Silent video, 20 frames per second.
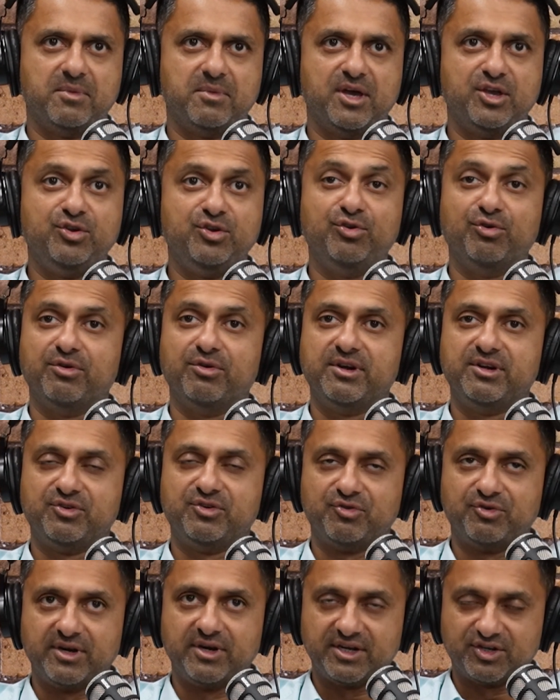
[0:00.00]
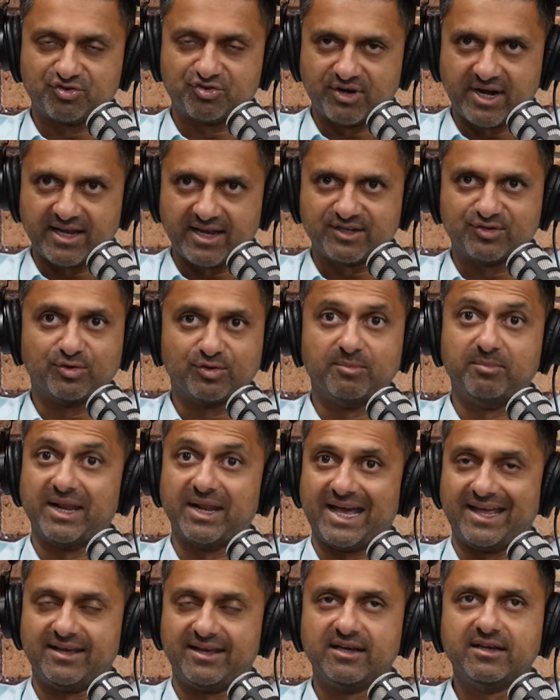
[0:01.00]
urinary tract or
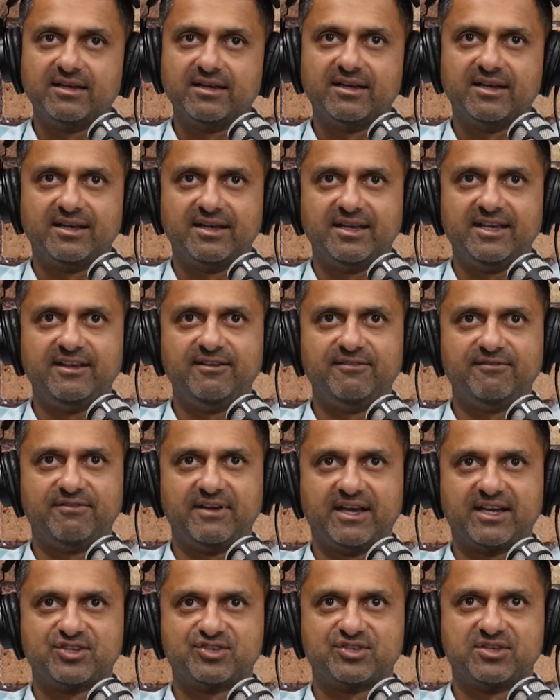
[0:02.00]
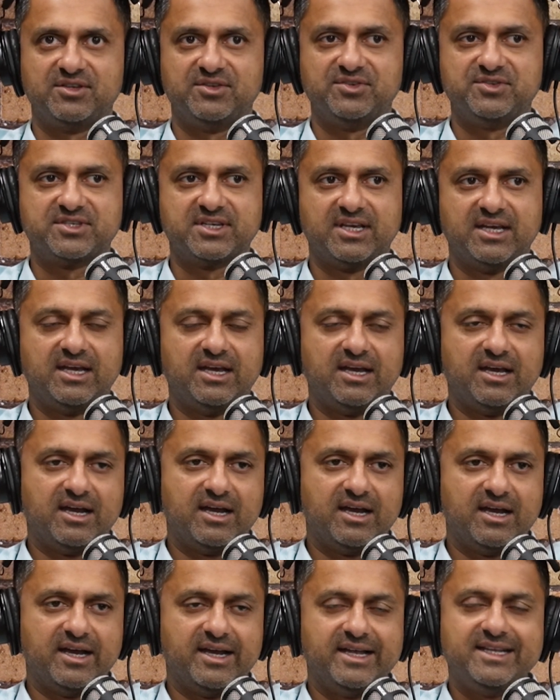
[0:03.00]
bladder infections,
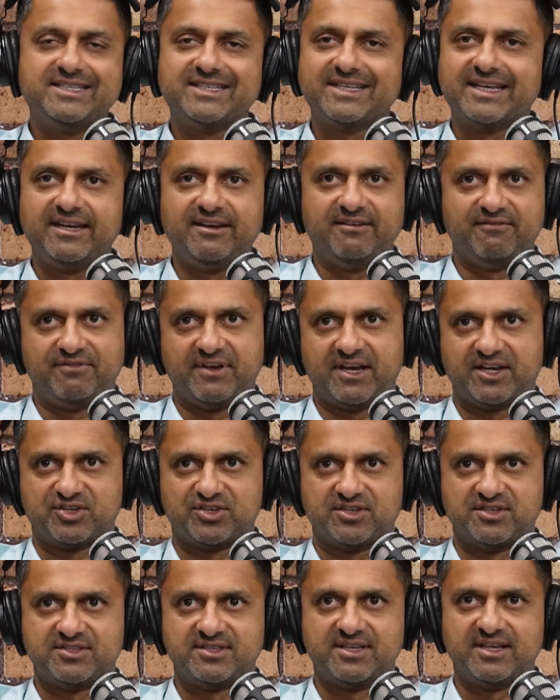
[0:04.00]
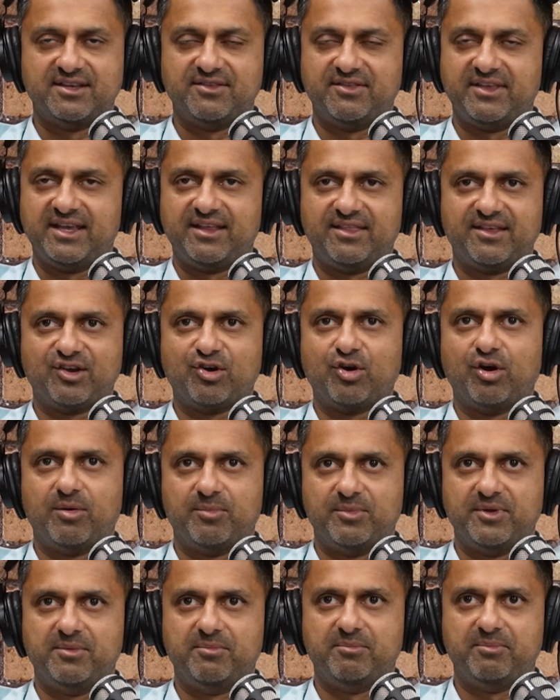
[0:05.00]
and skin infections. They're the
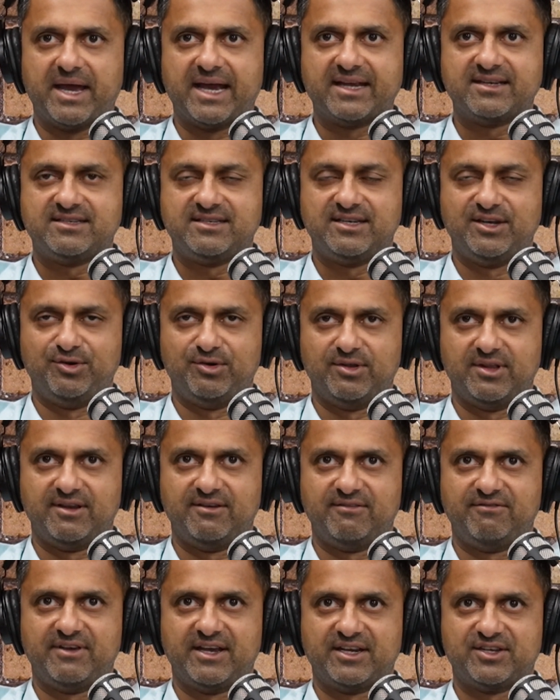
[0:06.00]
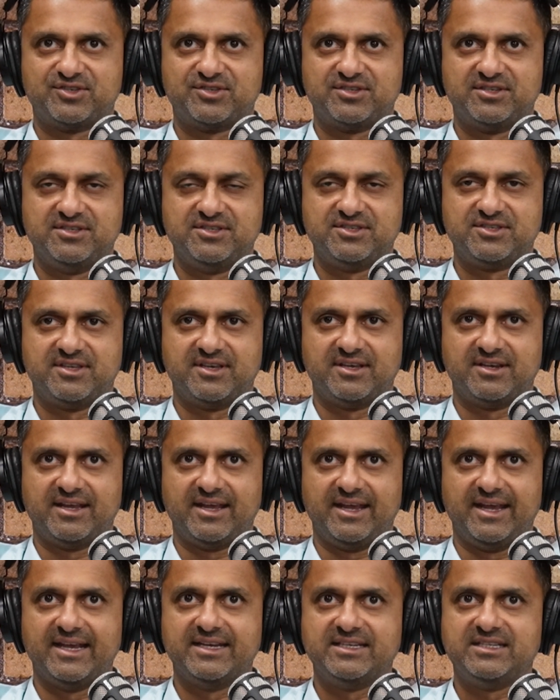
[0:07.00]
common bacterial infections that
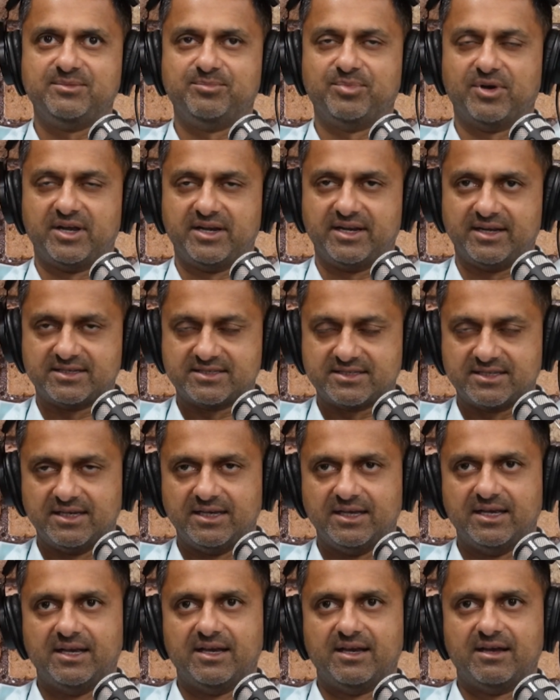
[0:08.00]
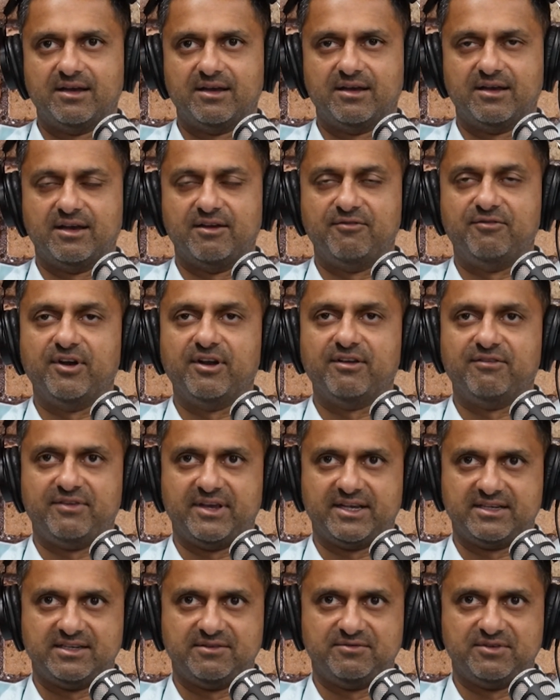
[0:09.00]
antibiotics are very
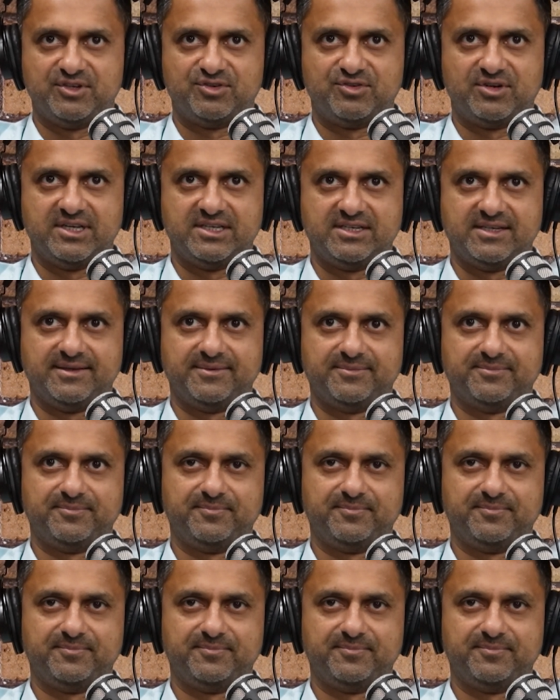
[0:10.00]
effective in treating.